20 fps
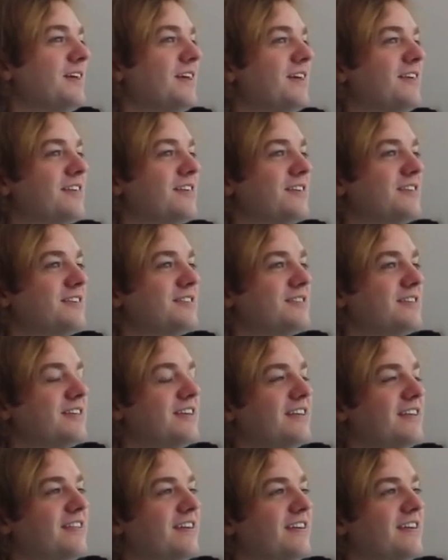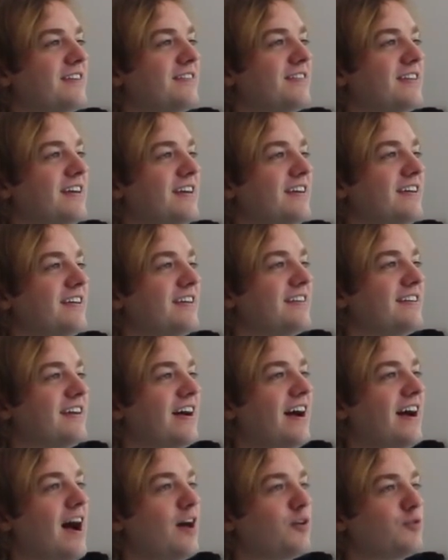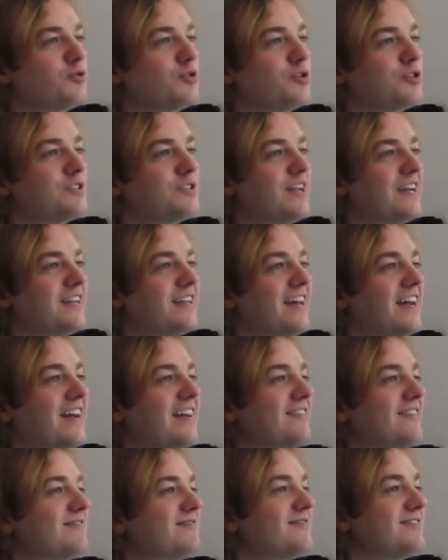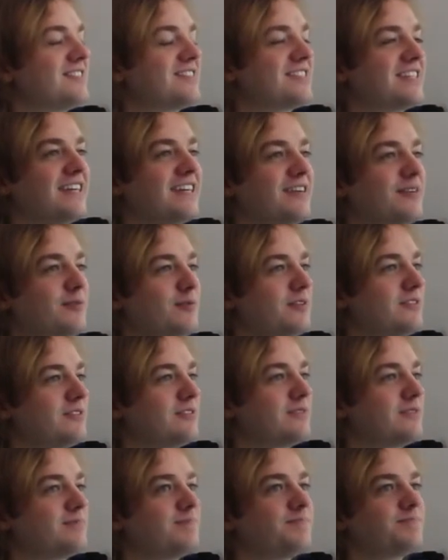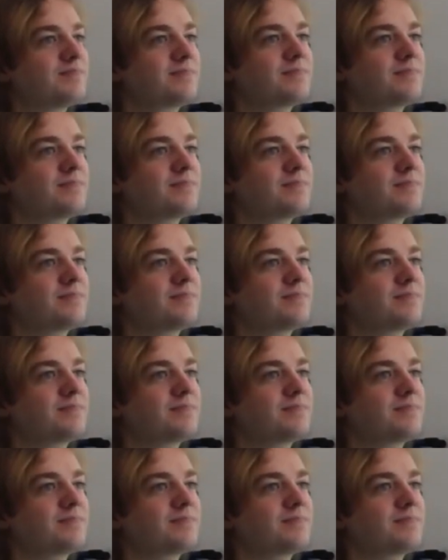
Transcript: into Eric Andre, and I thought that I don't trust like that skit was